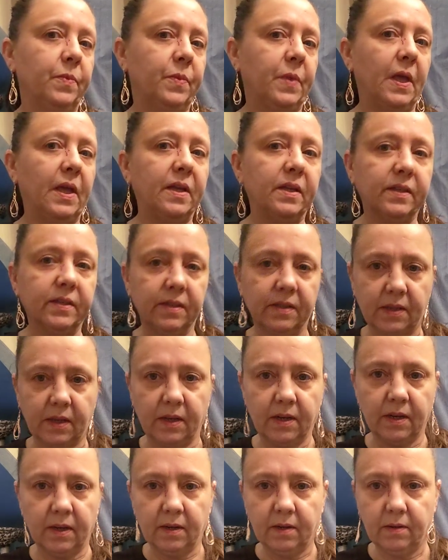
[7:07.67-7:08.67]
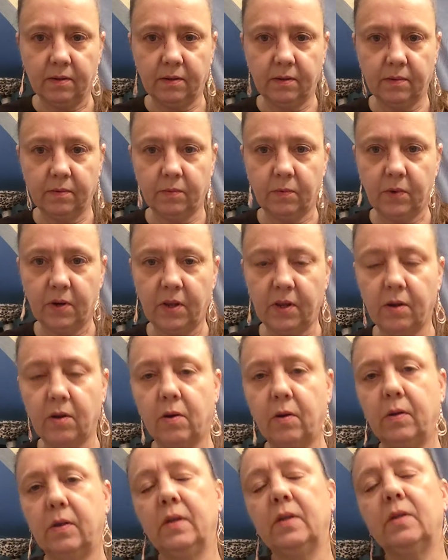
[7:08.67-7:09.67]
things in it. What do you
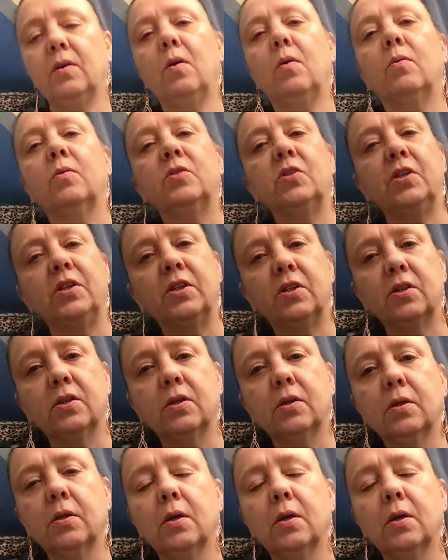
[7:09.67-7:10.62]
call it? Oh, jeez.